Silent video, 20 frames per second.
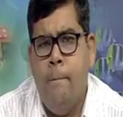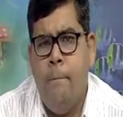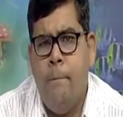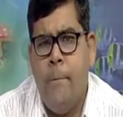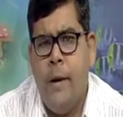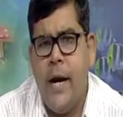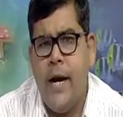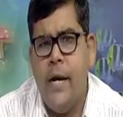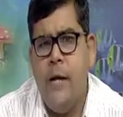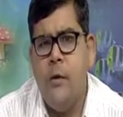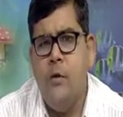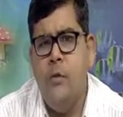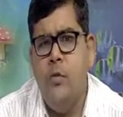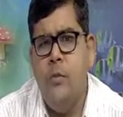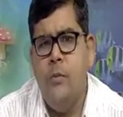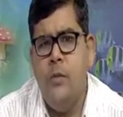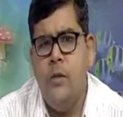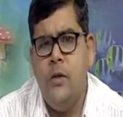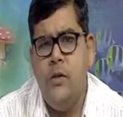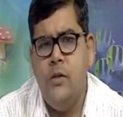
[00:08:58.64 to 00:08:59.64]

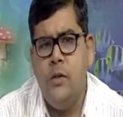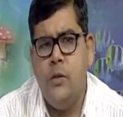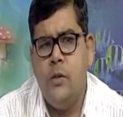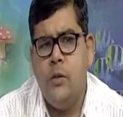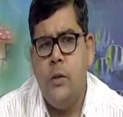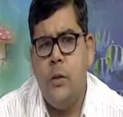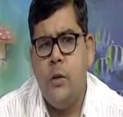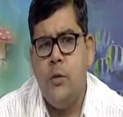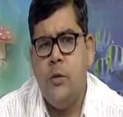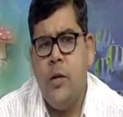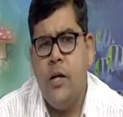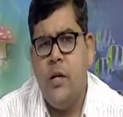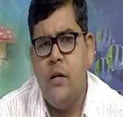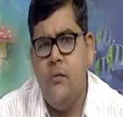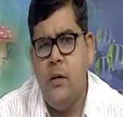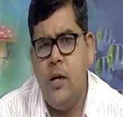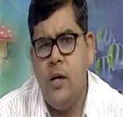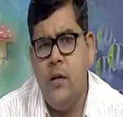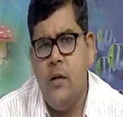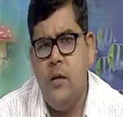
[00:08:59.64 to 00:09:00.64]
bridegroom is
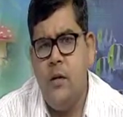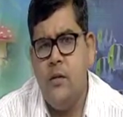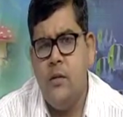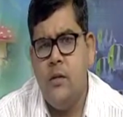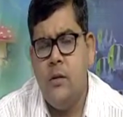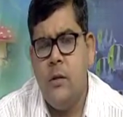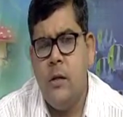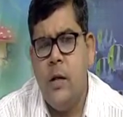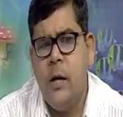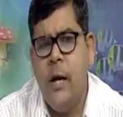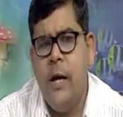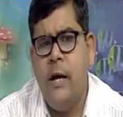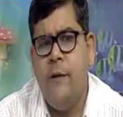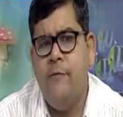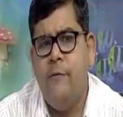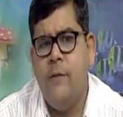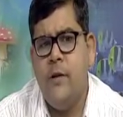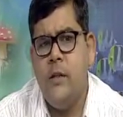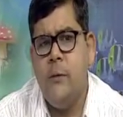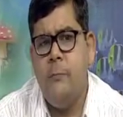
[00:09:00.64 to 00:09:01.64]
21 years and
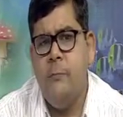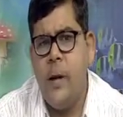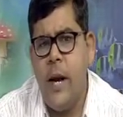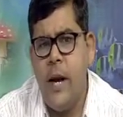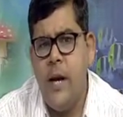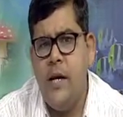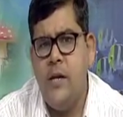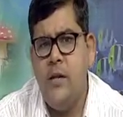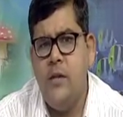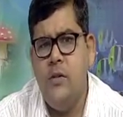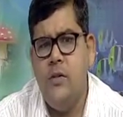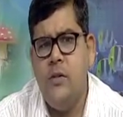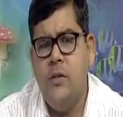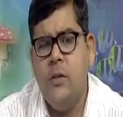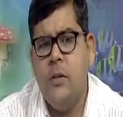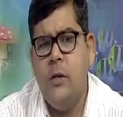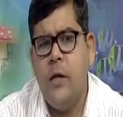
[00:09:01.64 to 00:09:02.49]
for the bride is